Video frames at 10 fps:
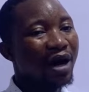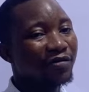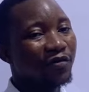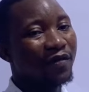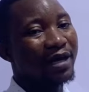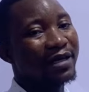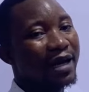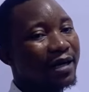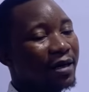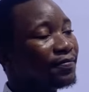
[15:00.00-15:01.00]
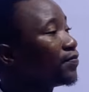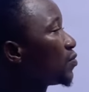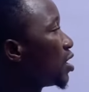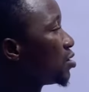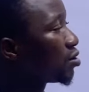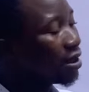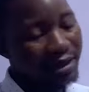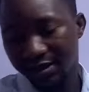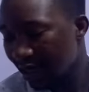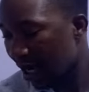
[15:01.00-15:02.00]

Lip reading: have to find the other. So let's see